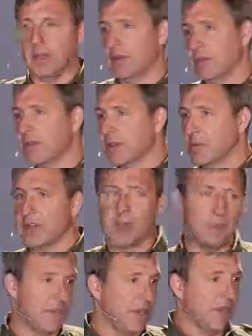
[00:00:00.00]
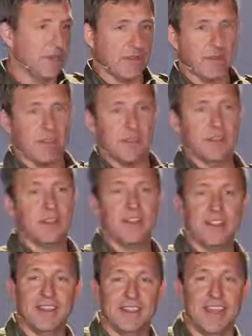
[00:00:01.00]
It only sometimes eats the cookies
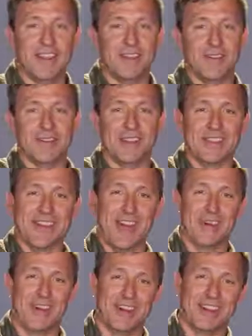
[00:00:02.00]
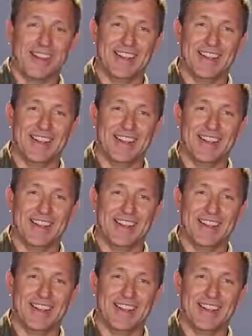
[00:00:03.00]
that you left on the counter.